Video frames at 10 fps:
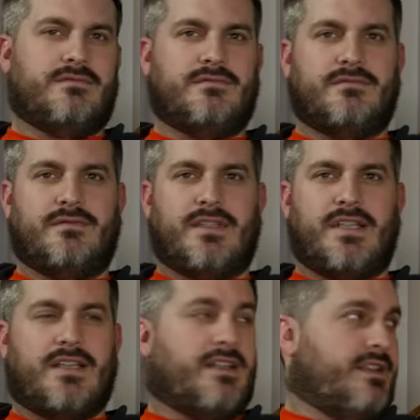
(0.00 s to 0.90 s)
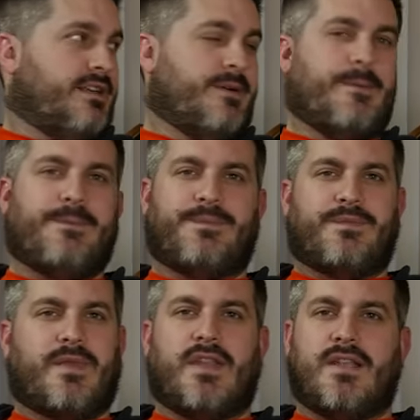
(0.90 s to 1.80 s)
Okay, changing the
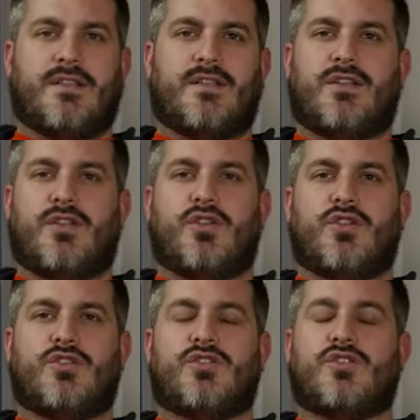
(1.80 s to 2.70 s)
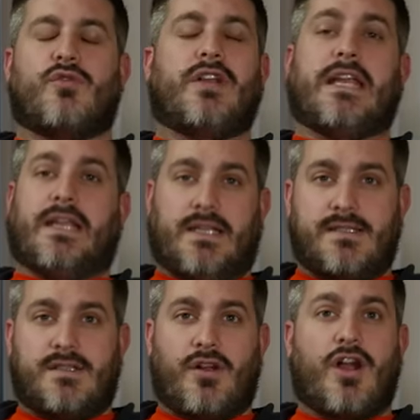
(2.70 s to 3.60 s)
bookcase to burnt sienna. So
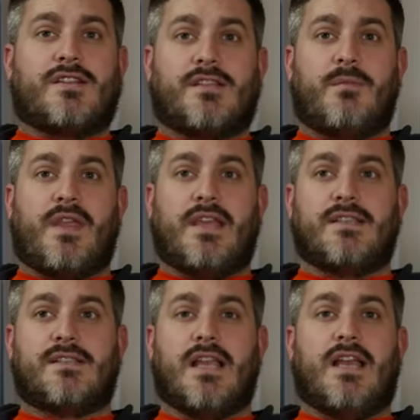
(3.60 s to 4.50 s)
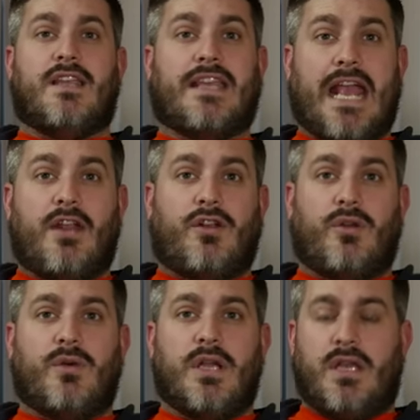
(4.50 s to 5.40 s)
ridiculous. There are some things you can't
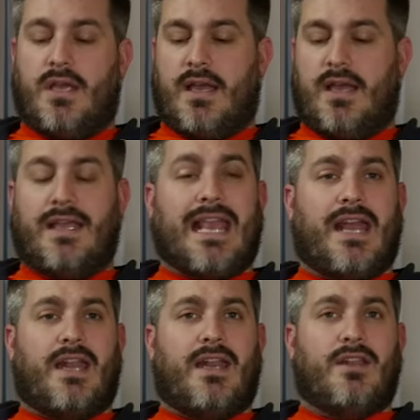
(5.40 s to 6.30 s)
do. I can't